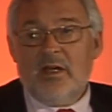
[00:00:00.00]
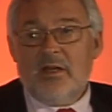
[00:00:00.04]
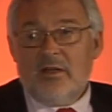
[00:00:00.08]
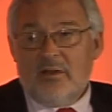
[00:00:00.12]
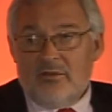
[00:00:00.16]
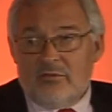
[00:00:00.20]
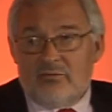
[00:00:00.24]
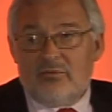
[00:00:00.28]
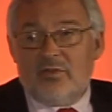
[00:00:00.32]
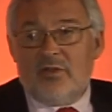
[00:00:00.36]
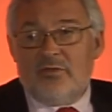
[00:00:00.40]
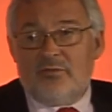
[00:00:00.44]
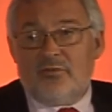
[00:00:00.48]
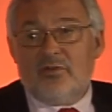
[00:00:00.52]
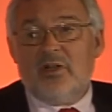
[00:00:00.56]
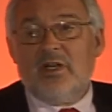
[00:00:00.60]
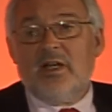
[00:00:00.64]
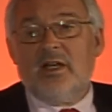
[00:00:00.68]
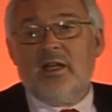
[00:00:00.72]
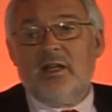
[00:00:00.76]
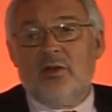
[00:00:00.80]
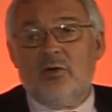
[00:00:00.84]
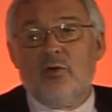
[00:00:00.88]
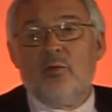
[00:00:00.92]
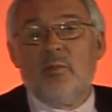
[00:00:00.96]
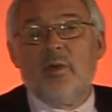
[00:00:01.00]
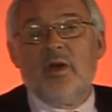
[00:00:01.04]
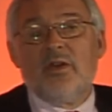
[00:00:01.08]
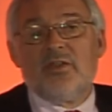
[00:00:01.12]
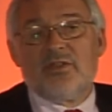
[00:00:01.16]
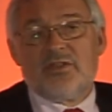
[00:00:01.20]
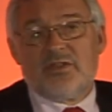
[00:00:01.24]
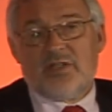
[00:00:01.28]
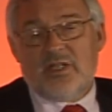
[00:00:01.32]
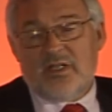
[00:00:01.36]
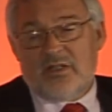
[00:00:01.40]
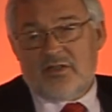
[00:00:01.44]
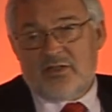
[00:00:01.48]
We've really almost
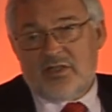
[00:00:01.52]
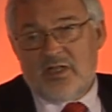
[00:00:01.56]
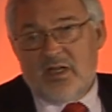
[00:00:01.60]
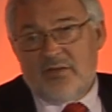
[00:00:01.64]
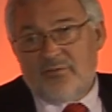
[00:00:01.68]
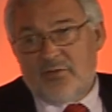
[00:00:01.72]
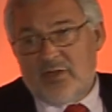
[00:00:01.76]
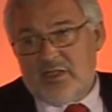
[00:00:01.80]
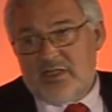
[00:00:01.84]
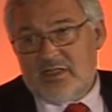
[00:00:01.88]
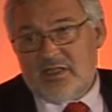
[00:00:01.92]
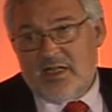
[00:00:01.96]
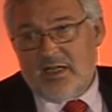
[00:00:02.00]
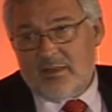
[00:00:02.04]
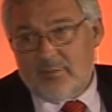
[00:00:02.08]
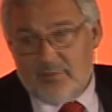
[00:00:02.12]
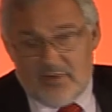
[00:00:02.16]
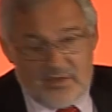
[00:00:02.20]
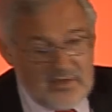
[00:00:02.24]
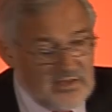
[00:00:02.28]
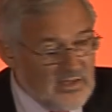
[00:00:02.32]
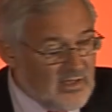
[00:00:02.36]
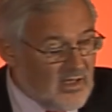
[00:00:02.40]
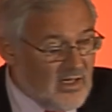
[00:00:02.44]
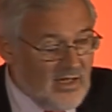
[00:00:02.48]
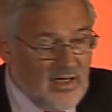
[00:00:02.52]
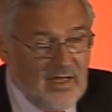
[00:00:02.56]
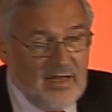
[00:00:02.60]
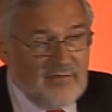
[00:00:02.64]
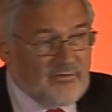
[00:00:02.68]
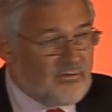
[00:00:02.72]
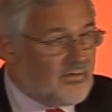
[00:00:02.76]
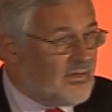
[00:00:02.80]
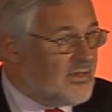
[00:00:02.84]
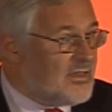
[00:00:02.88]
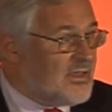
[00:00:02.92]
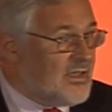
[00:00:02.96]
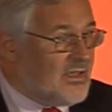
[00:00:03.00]
touched every segment, and
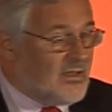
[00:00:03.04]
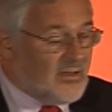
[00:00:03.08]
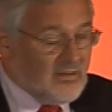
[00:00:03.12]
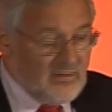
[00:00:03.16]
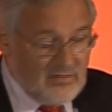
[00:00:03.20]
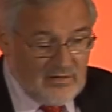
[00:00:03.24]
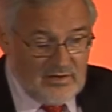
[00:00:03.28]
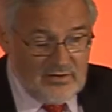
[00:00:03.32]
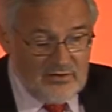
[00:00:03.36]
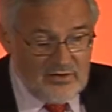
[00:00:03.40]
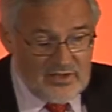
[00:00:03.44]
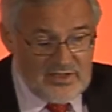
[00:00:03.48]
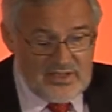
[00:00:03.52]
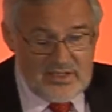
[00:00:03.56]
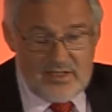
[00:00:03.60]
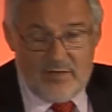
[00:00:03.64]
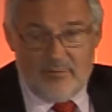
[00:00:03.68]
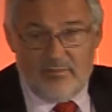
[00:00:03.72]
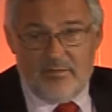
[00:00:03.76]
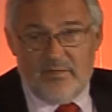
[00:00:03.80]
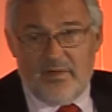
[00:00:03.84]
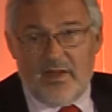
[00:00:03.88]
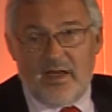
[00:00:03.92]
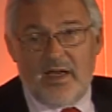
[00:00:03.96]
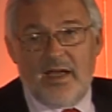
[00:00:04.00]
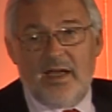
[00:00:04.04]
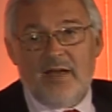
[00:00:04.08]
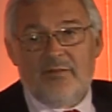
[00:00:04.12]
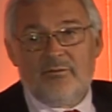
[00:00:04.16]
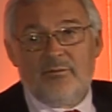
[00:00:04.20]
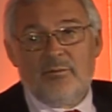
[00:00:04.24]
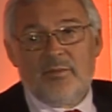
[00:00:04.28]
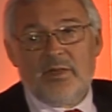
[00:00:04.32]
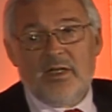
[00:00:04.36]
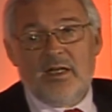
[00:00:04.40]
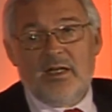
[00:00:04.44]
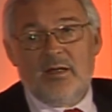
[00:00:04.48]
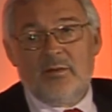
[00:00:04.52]
there are some that I haven't
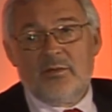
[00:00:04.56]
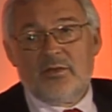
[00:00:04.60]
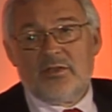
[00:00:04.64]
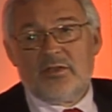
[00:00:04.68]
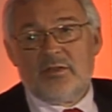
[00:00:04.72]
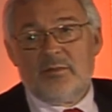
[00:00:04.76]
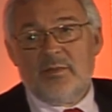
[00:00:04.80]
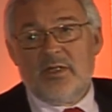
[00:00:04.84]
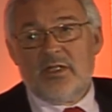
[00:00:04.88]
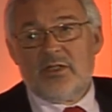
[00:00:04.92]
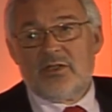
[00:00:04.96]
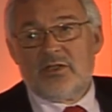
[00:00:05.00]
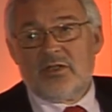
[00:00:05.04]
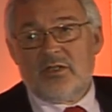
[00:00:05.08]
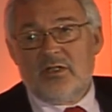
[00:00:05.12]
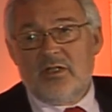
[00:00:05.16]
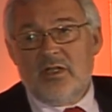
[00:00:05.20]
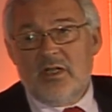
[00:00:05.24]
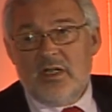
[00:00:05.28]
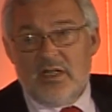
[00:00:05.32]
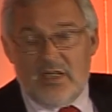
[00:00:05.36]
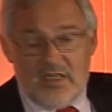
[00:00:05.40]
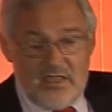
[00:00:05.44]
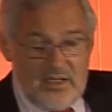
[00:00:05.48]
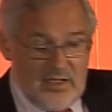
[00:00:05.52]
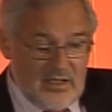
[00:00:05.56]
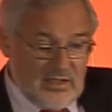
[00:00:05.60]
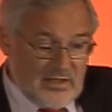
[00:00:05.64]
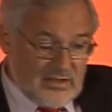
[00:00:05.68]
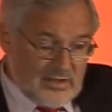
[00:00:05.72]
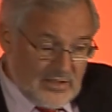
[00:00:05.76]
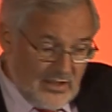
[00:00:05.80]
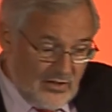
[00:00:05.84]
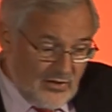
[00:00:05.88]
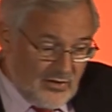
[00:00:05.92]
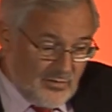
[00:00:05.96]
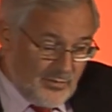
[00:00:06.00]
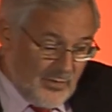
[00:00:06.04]
been able to mention.
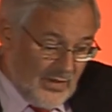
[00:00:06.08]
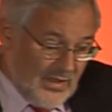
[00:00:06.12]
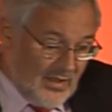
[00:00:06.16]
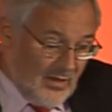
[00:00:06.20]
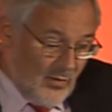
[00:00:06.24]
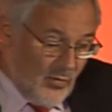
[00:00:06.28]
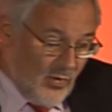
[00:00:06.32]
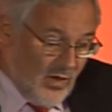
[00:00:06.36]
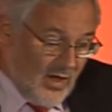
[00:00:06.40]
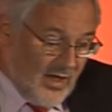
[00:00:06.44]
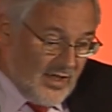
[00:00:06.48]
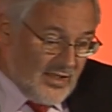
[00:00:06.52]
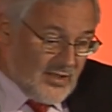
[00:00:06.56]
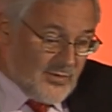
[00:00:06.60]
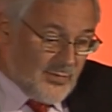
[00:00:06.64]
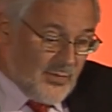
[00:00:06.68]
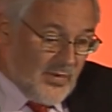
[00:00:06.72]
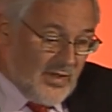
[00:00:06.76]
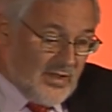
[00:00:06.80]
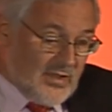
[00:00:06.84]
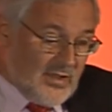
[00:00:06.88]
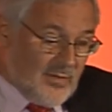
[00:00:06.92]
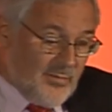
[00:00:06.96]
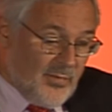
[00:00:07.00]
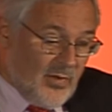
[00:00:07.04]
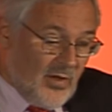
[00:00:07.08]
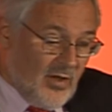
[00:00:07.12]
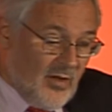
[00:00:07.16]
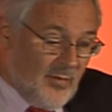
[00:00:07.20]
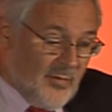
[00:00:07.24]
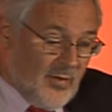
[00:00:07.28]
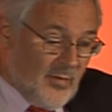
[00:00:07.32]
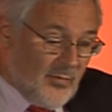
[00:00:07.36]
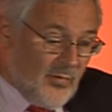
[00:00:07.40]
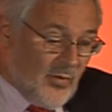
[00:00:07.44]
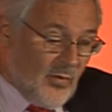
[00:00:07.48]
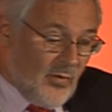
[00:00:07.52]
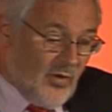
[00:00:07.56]
So it's been a widespread deployment,
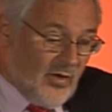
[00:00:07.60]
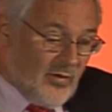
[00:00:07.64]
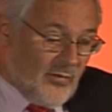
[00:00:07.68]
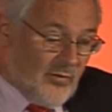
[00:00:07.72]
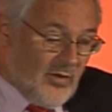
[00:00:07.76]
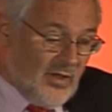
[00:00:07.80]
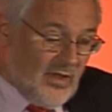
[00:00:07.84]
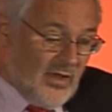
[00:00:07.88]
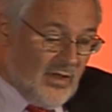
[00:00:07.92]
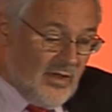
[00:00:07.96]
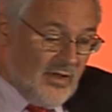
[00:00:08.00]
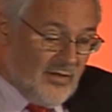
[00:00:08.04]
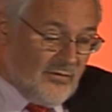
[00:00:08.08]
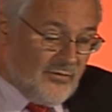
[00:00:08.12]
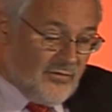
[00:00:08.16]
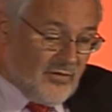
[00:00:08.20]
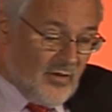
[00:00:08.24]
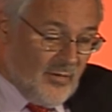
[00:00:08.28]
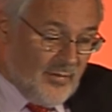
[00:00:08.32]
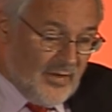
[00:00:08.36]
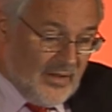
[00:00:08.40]
but what have we learnt from it?